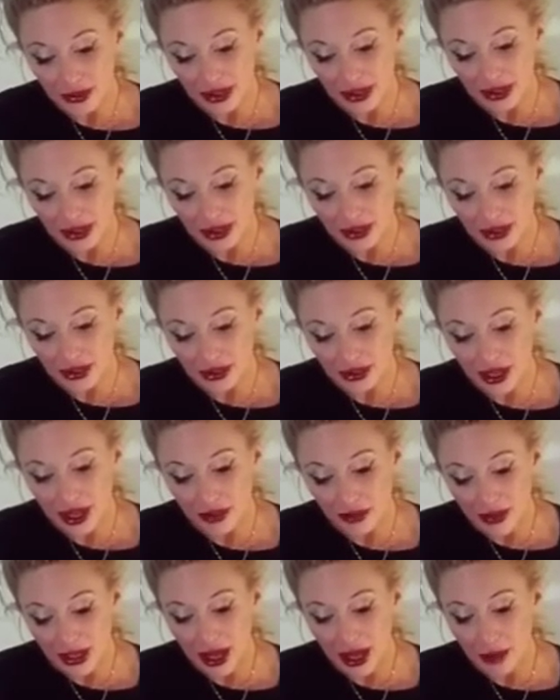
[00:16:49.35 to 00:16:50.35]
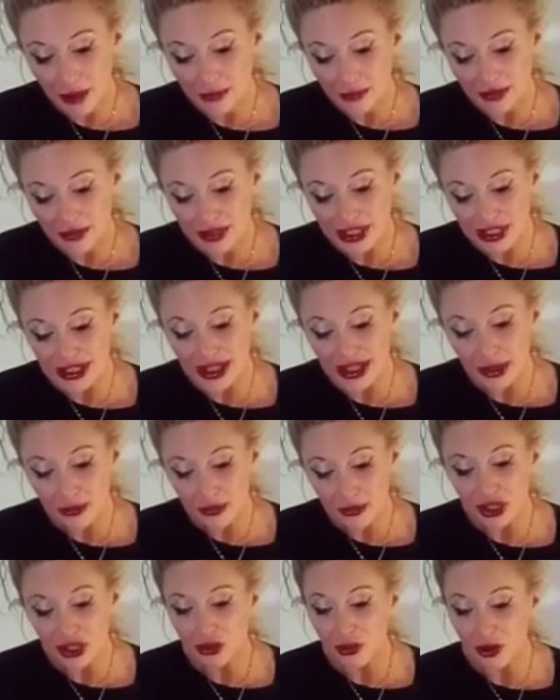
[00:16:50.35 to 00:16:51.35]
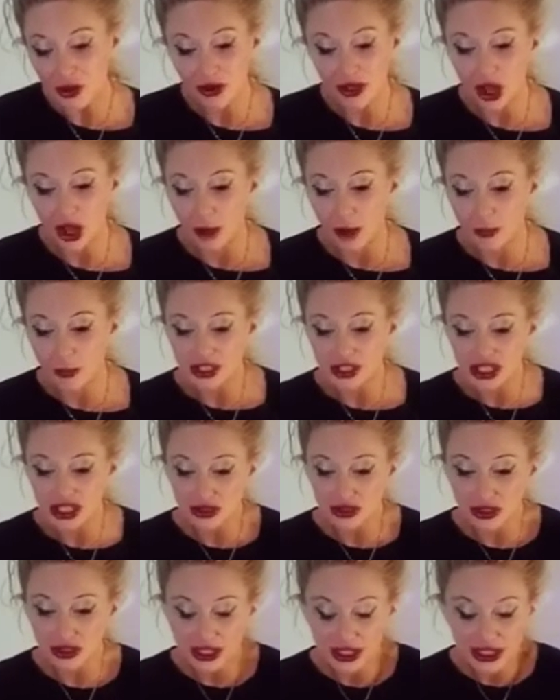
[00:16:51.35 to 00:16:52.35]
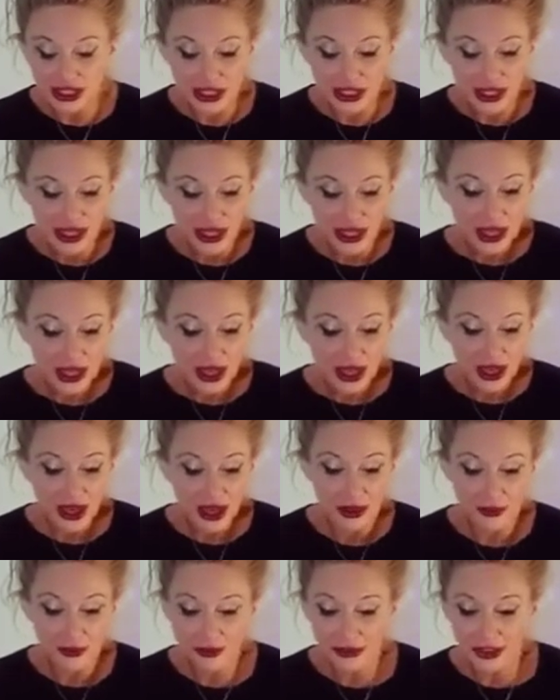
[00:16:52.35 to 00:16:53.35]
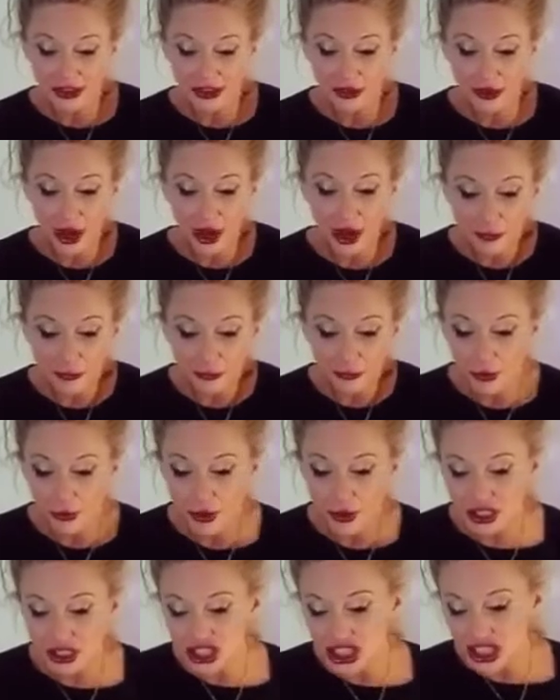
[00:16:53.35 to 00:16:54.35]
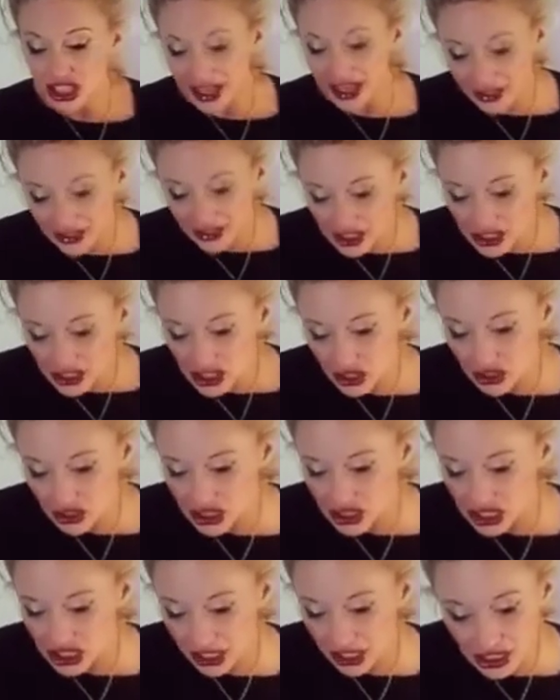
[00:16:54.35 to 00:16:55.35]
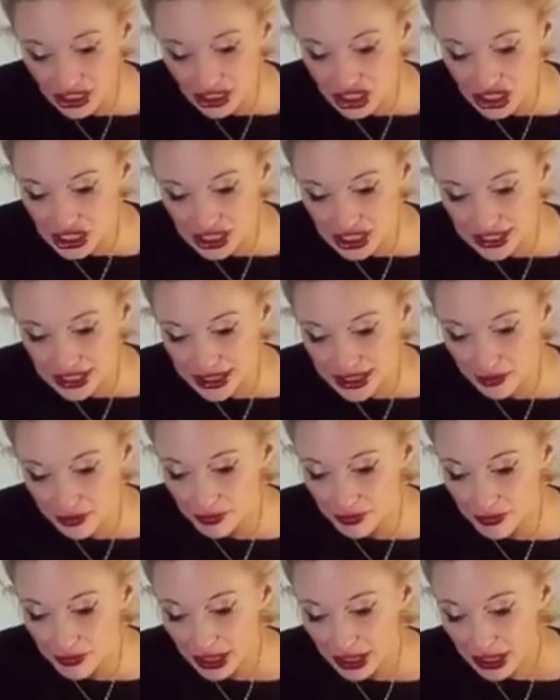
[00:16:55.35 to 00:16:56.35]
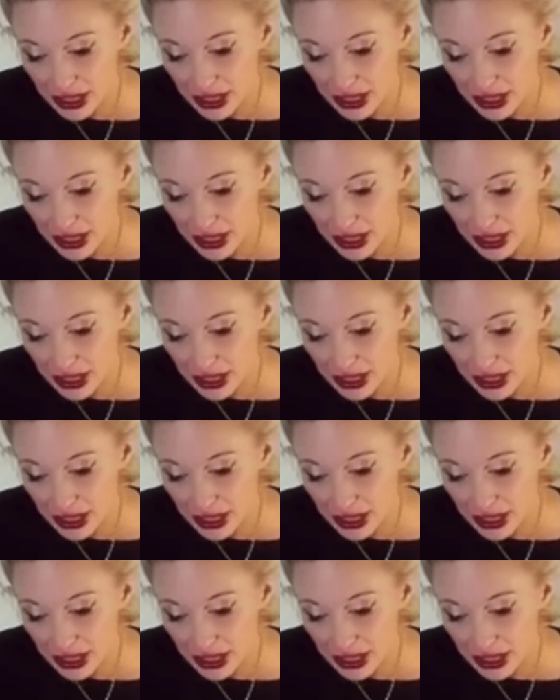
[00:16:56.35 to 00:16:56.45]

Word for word: You're coming up to them. You are an opportunity um, that they're up for a challenge. You're challenging to them.